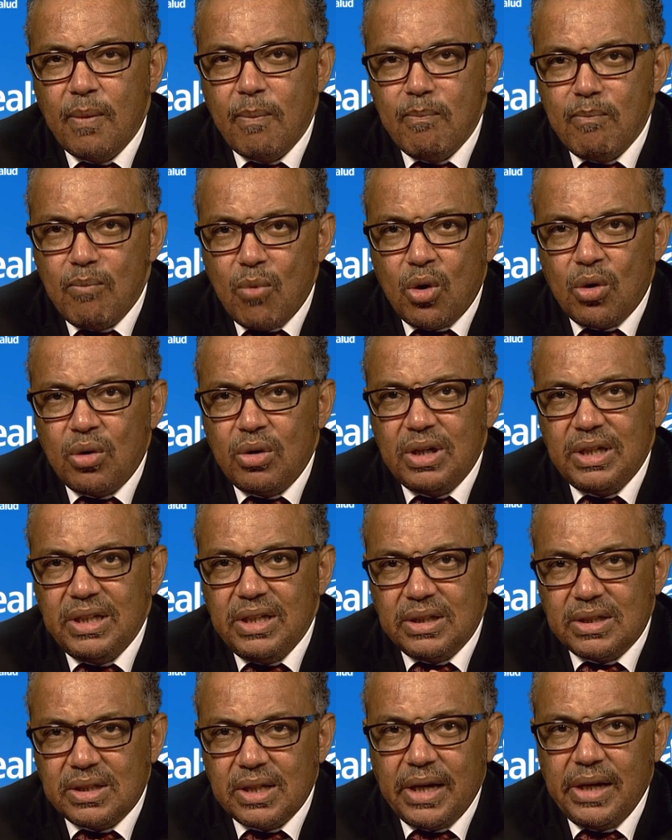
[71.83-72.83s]
more
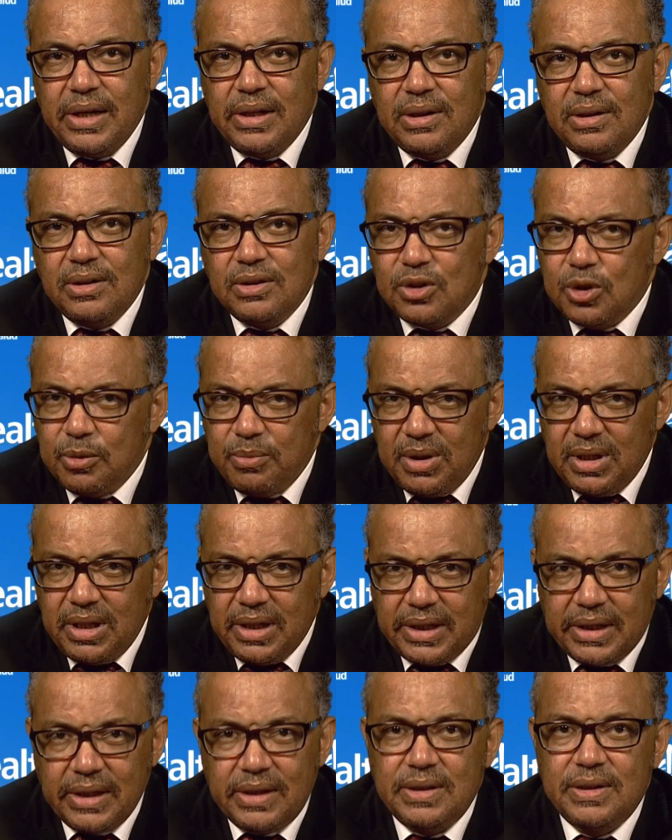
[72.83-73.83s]
detail to be
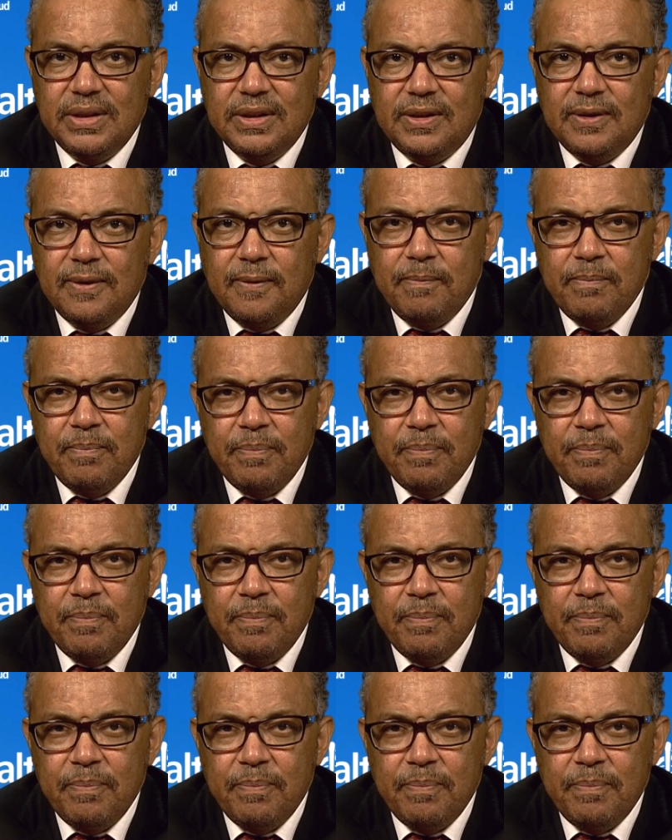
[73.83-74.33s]
recorded.